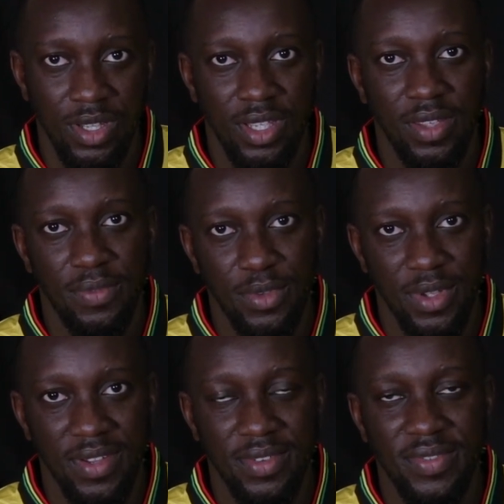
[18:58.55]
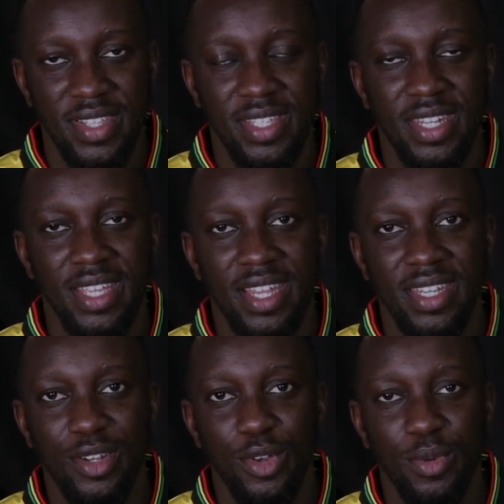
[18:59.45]
If you ever visit a
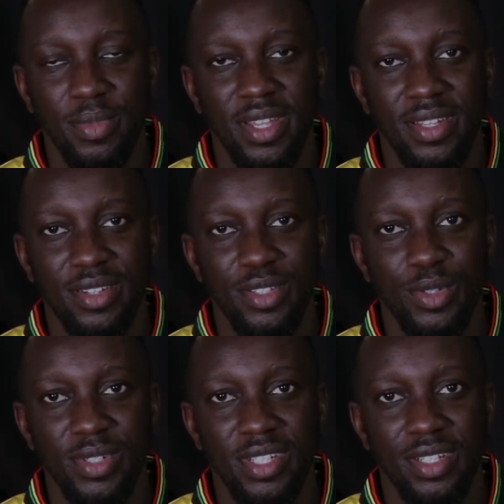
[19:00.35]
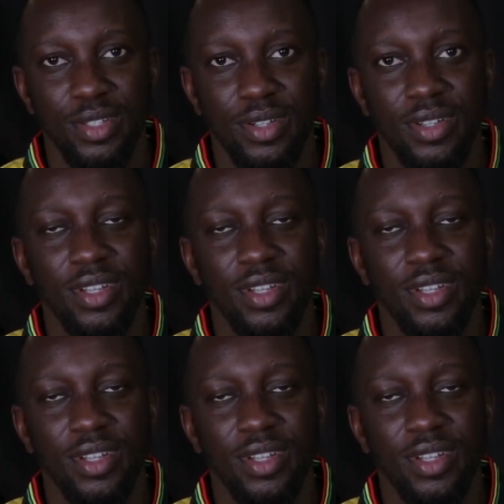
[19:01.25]
Ghanaian home and there's no shito,